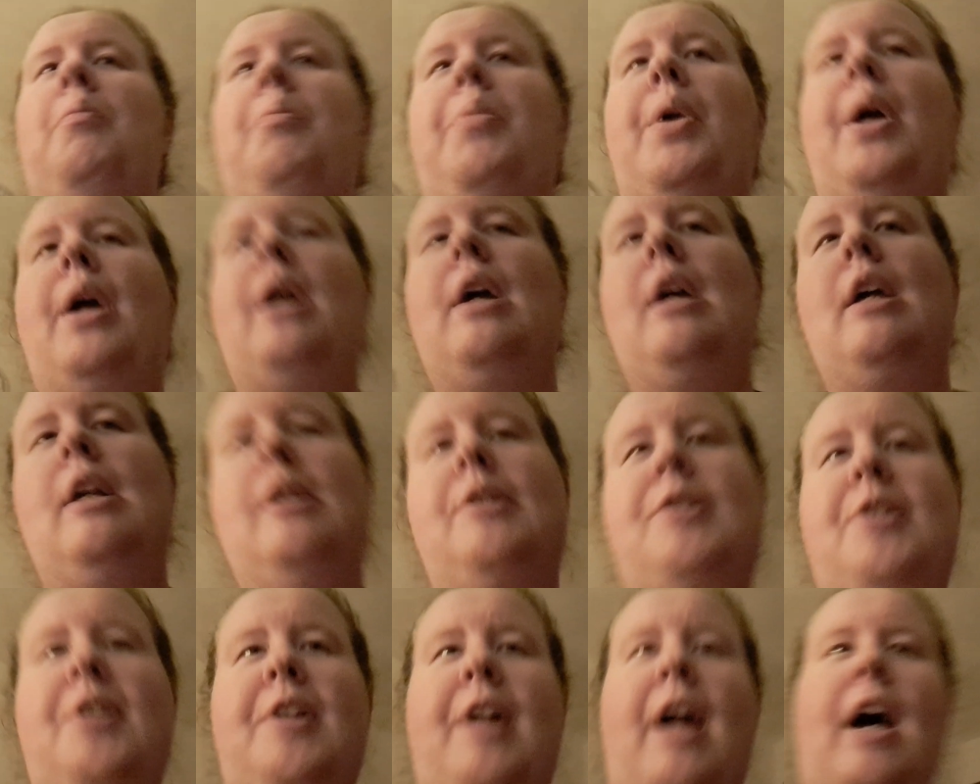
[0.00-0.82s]
But
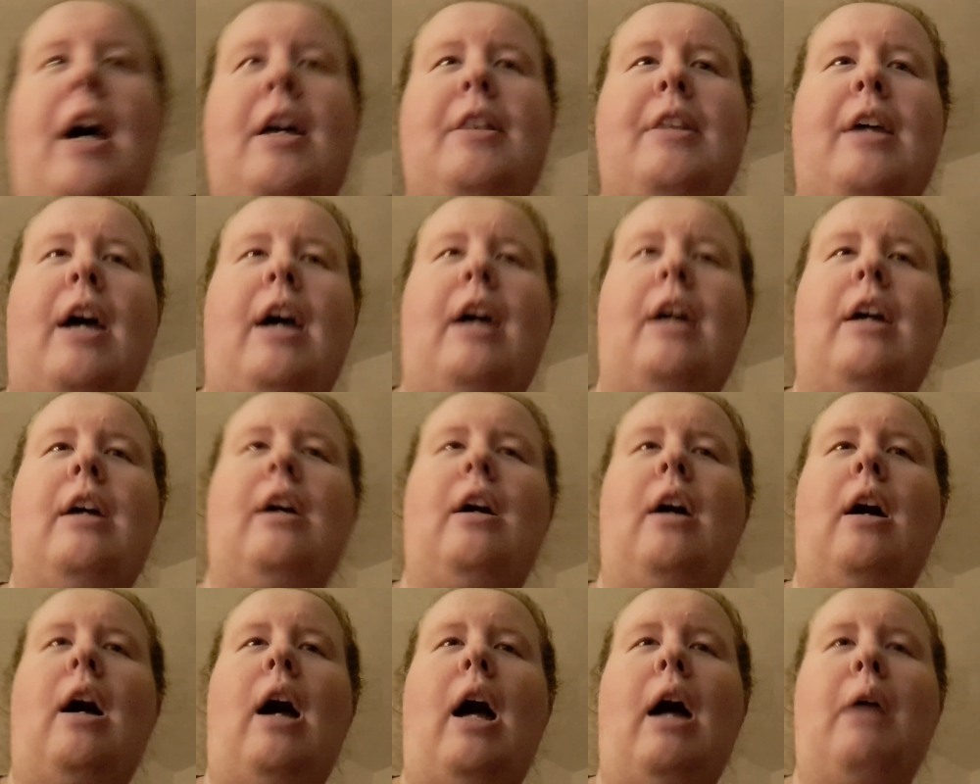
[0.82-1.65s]
it's glad that
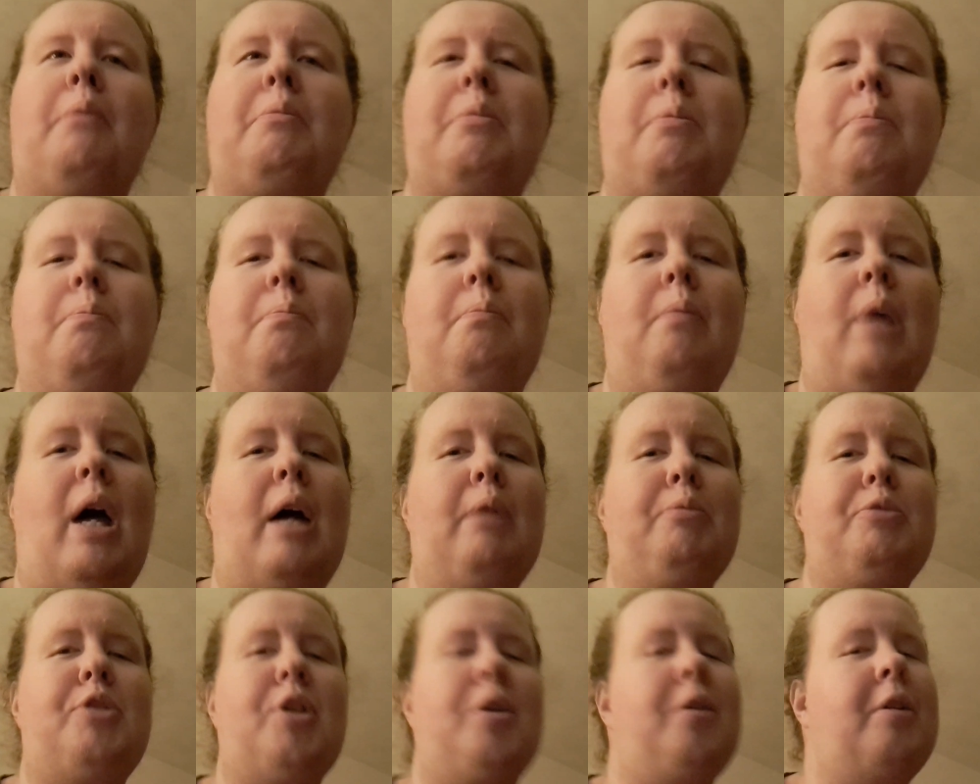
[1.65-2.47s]
I'm
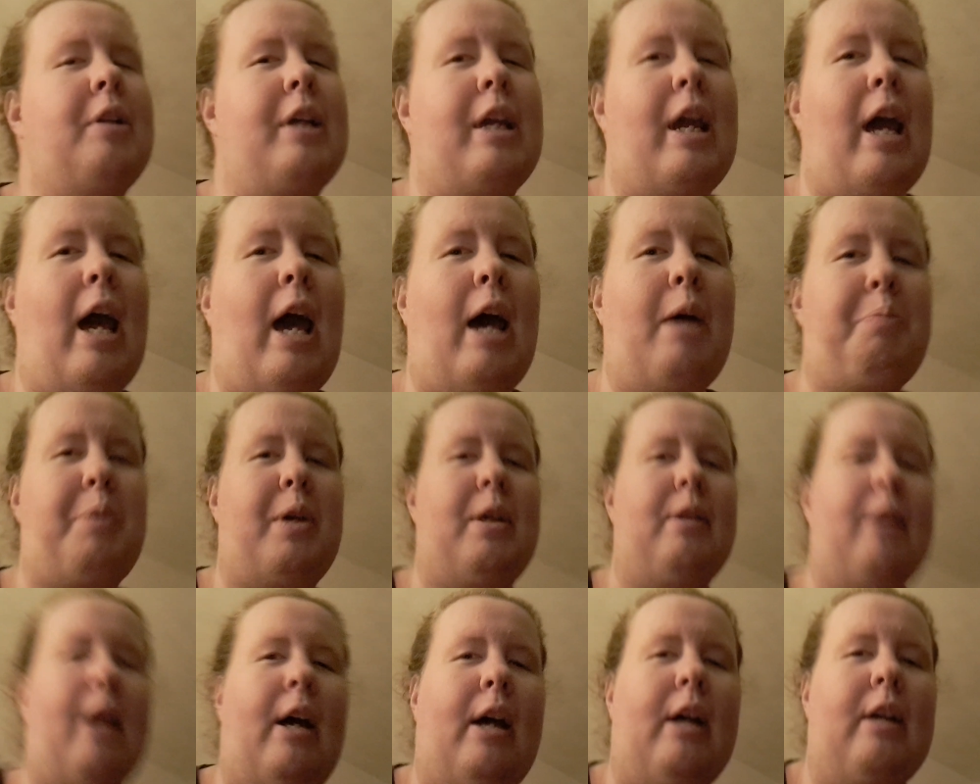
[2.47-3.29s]
I'm totally
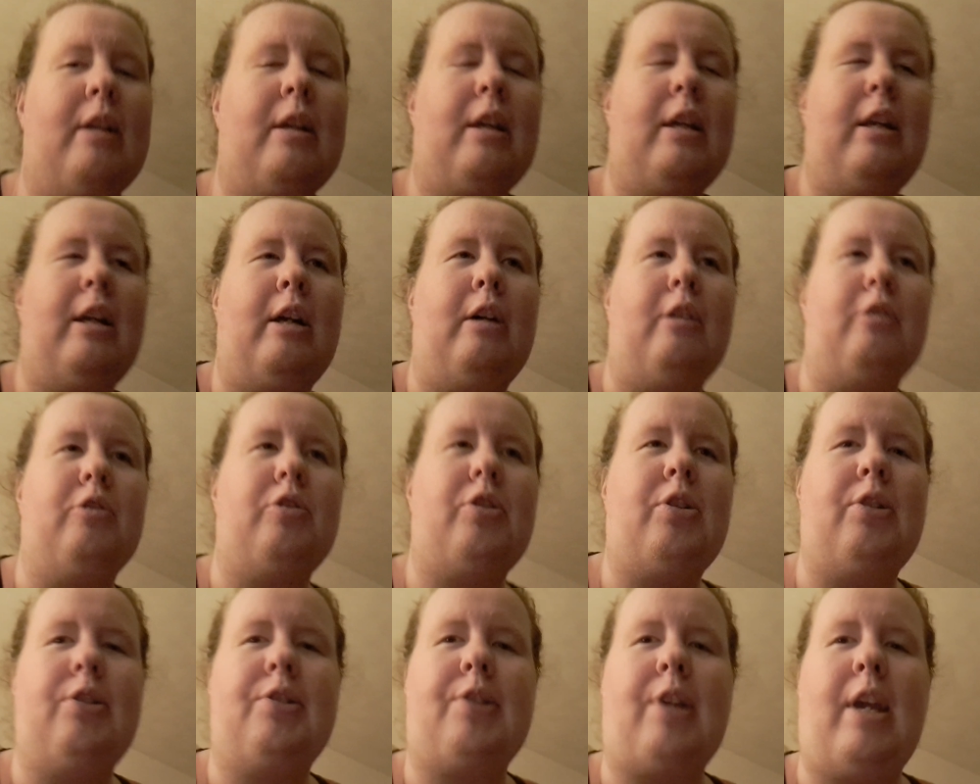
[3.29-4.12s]
happy that, you know,
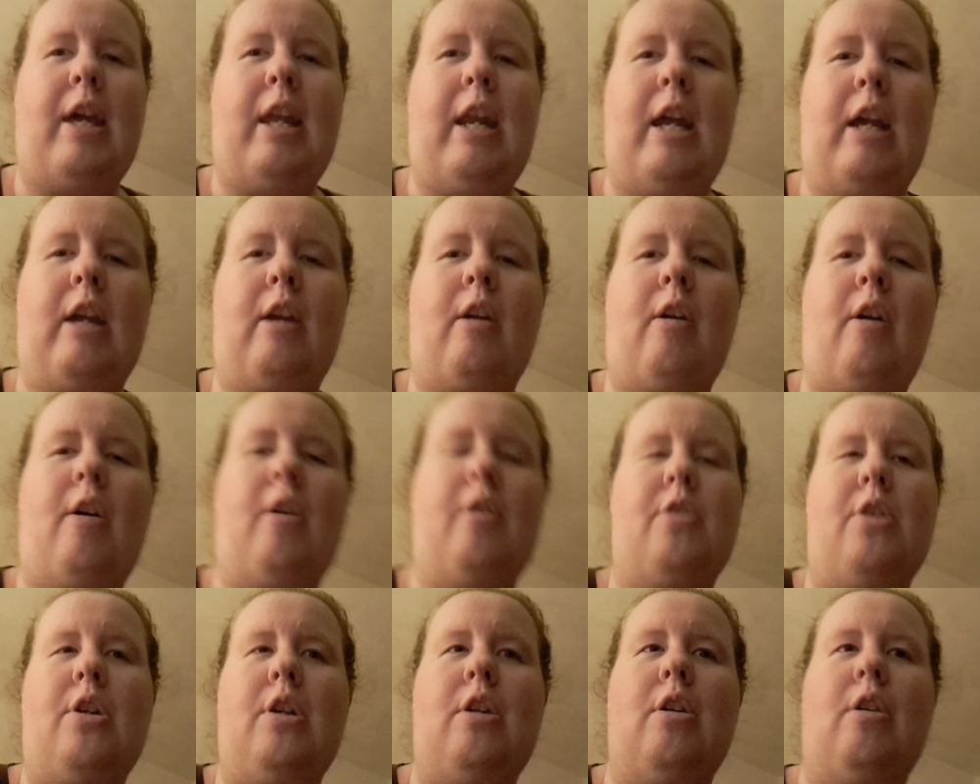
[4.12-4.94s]
she's getting her
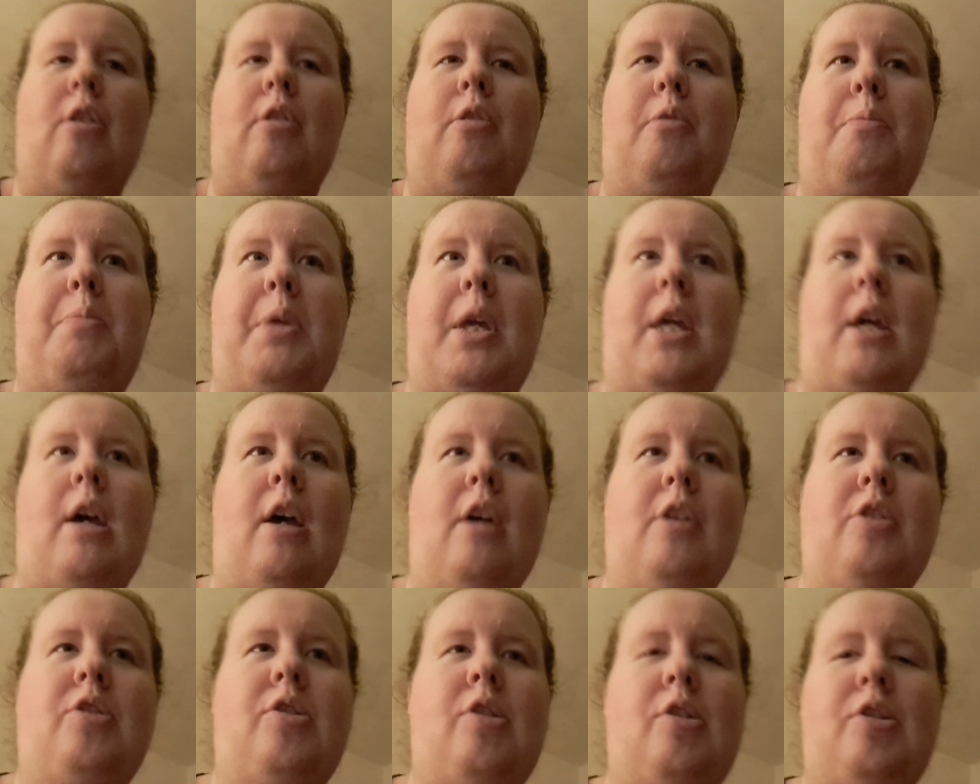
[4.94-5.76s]
due
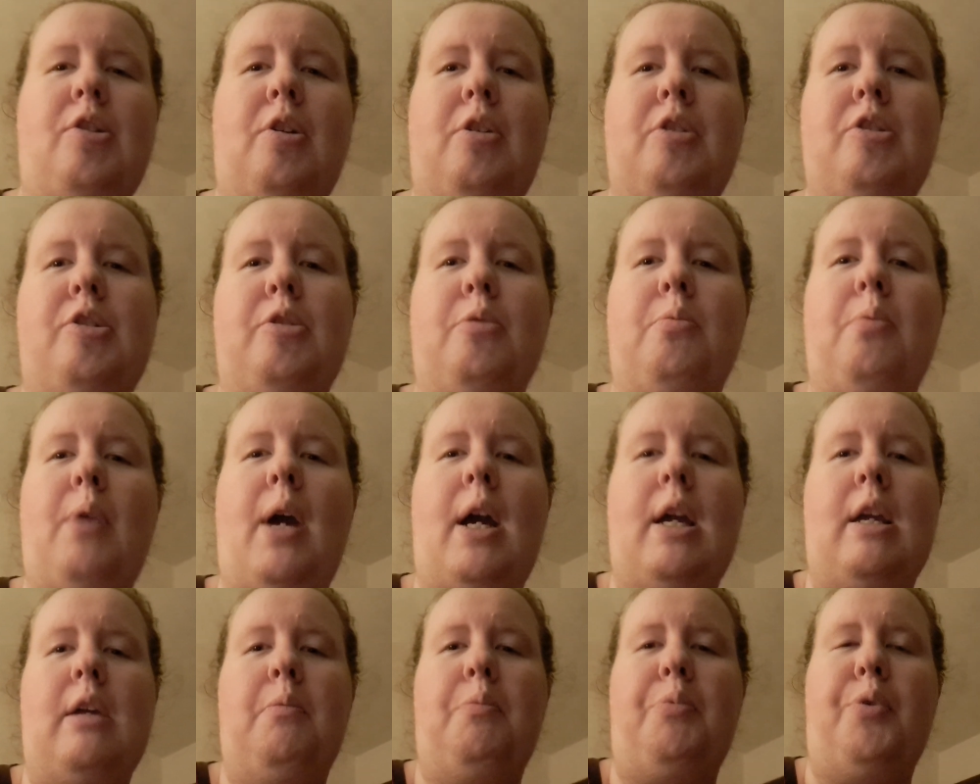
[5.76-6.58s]
because she's starting to
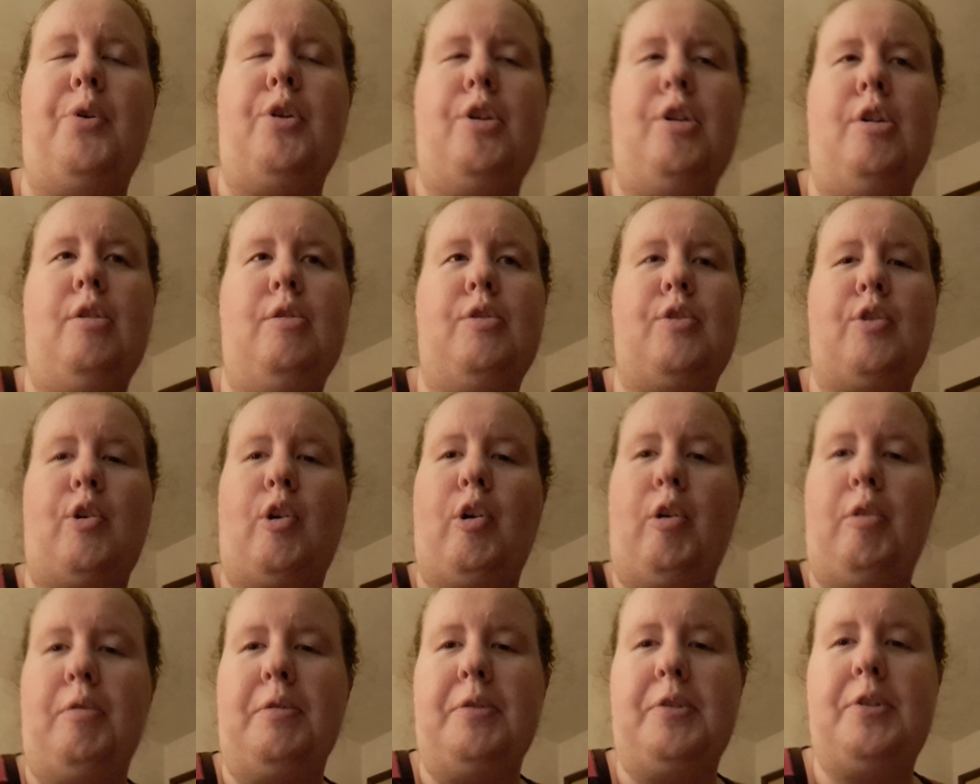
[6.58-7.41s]
write and produce
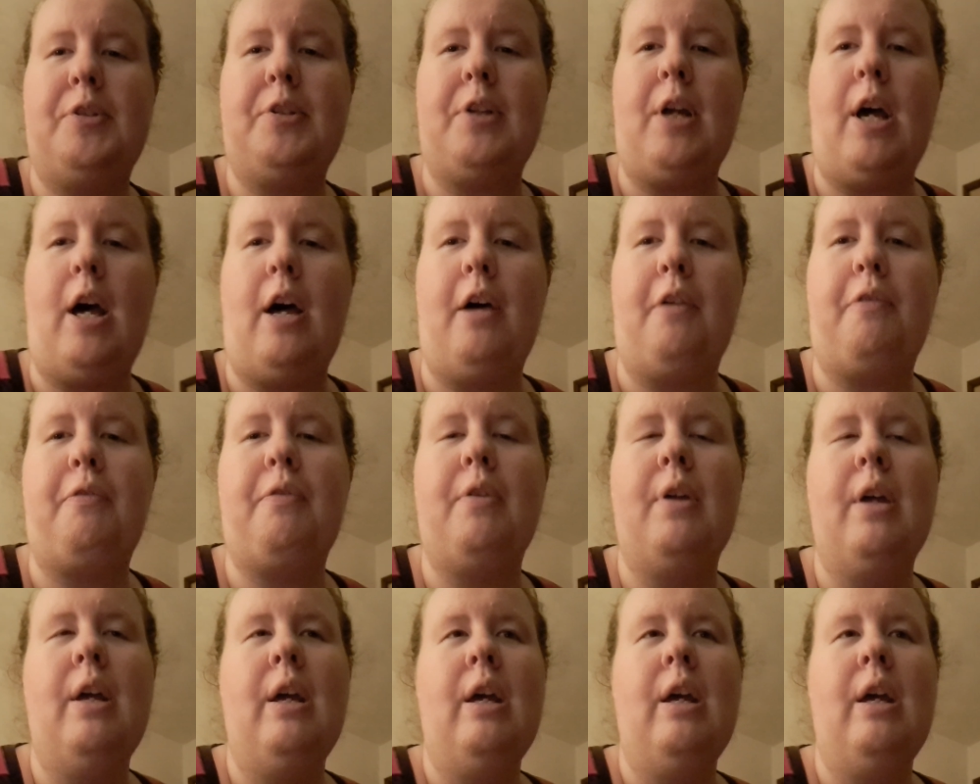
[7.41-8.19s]
her own stuff.